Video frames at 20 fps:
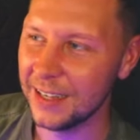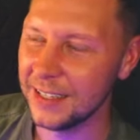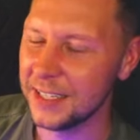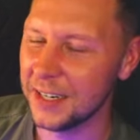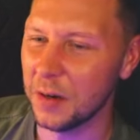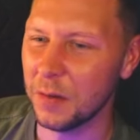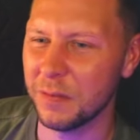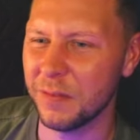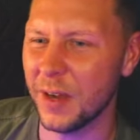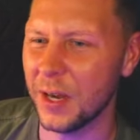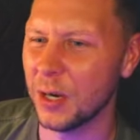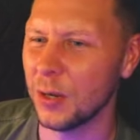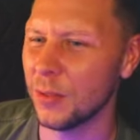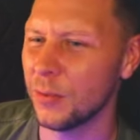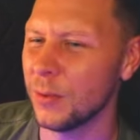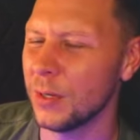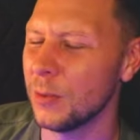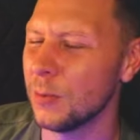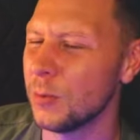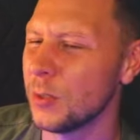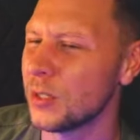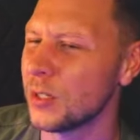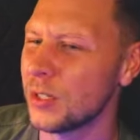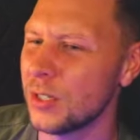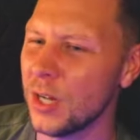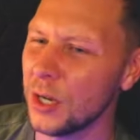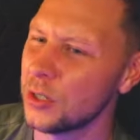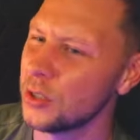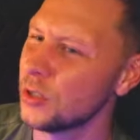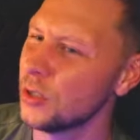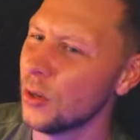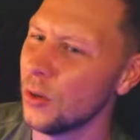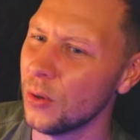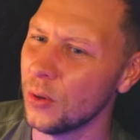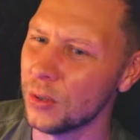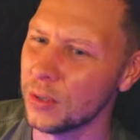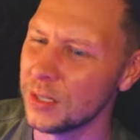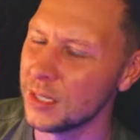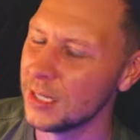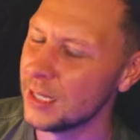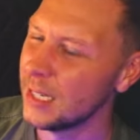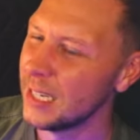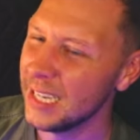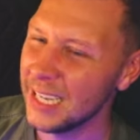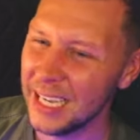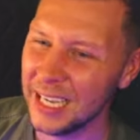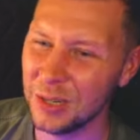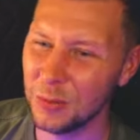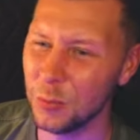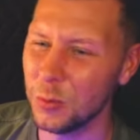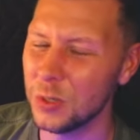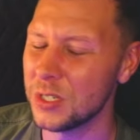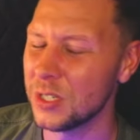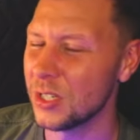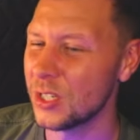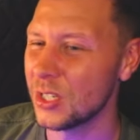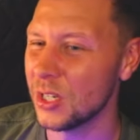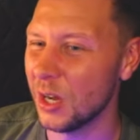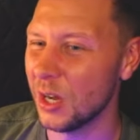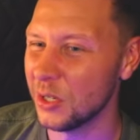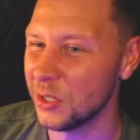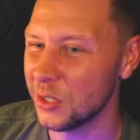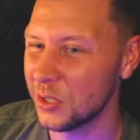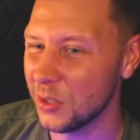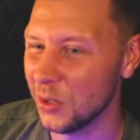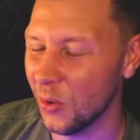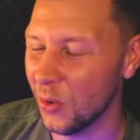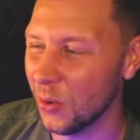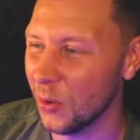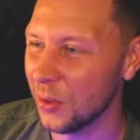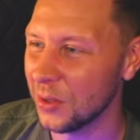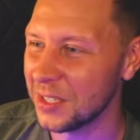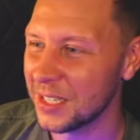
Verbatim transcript: Terrifier 3 was such gold. It was such gold.